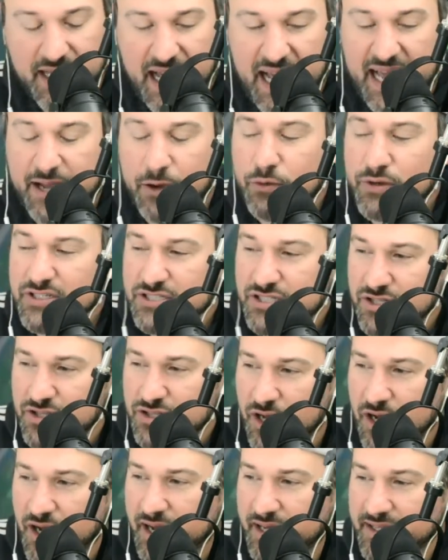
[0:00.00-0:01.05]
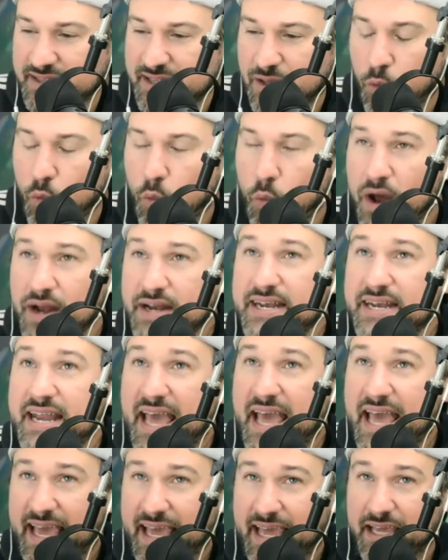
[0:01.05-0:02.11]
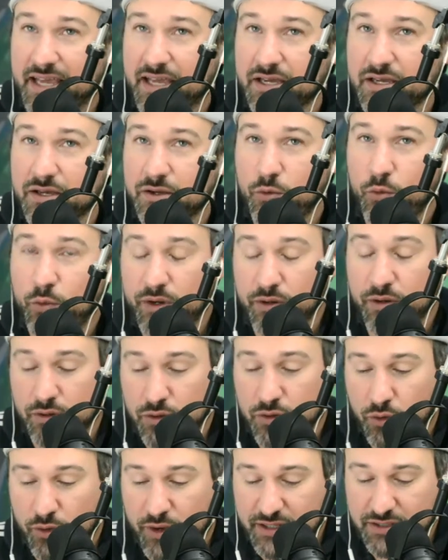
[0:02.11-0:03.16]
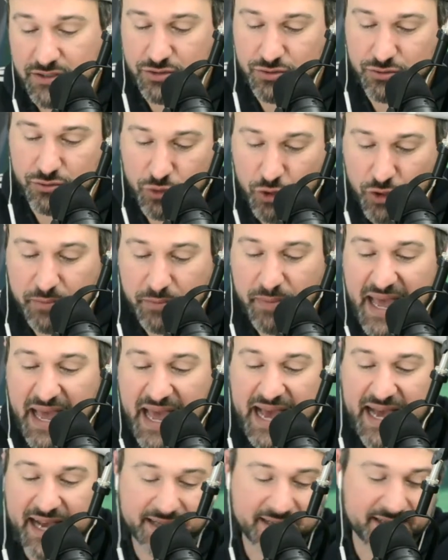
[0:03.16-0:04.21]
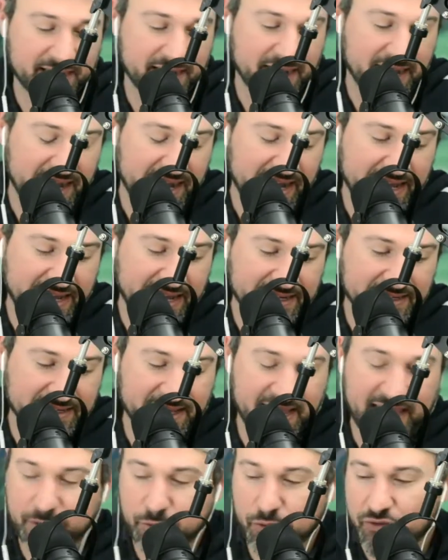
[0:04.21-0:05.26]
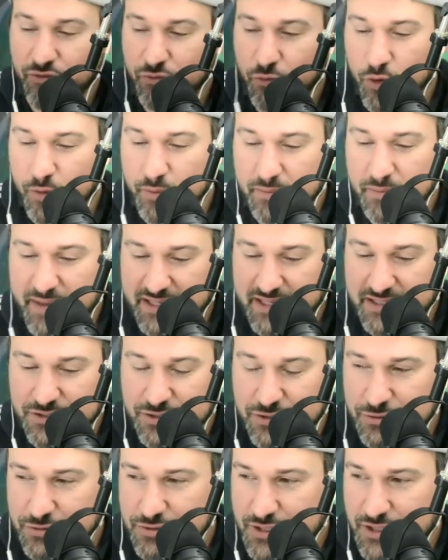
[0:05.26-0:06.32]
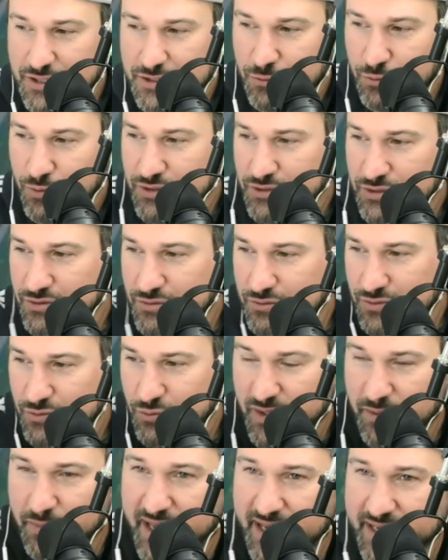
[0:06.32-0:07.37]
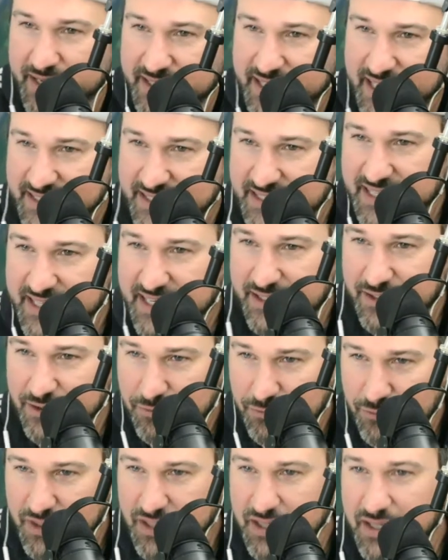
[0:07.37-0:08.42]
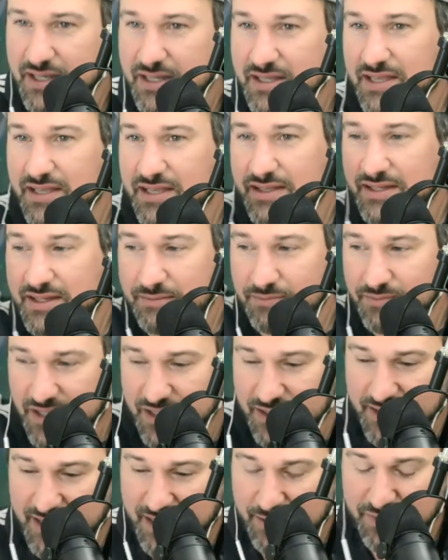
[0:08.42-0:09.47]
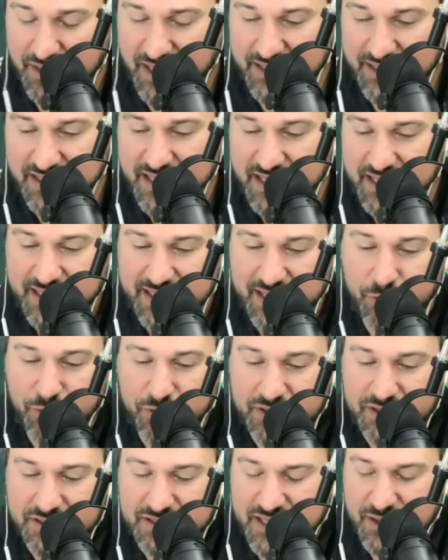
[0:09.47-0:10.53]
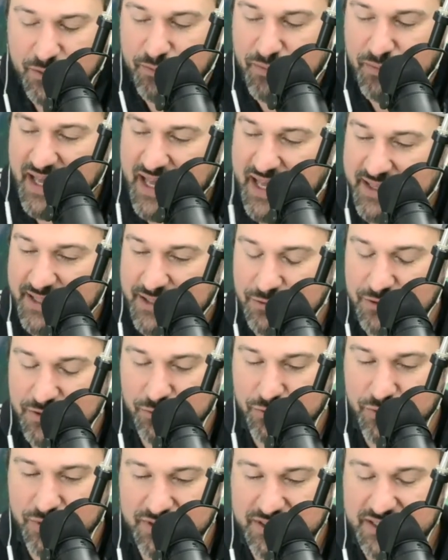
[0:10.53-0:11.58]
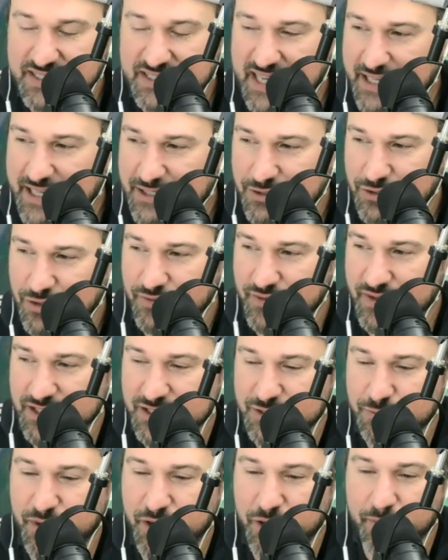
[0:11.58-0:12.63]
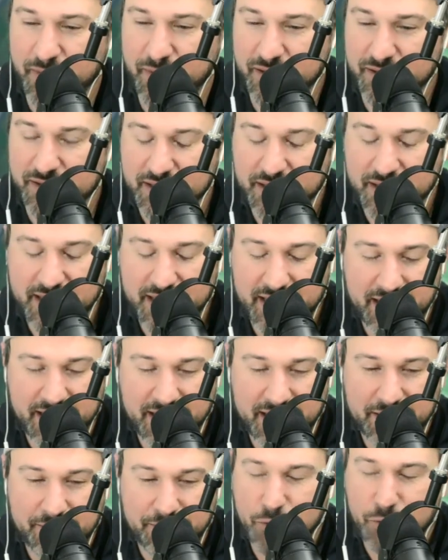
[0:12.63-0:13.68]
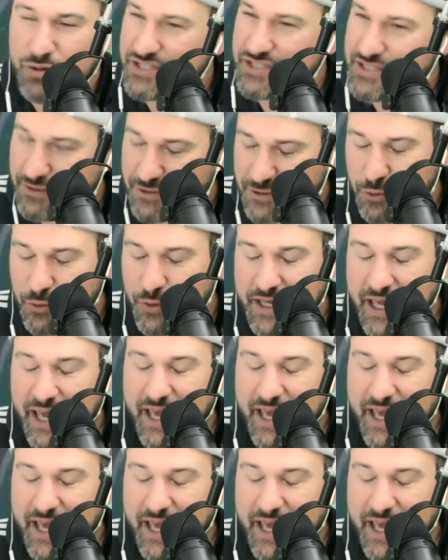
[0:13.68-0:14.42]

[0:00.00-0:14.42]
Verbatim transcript: I always thought that one day we are going to look back mm. on ed reform in Massachusetts, which was way back in 1993, and then the and MCAS, they were going to say, man, this was a real disaster of an experiment, but we're still doing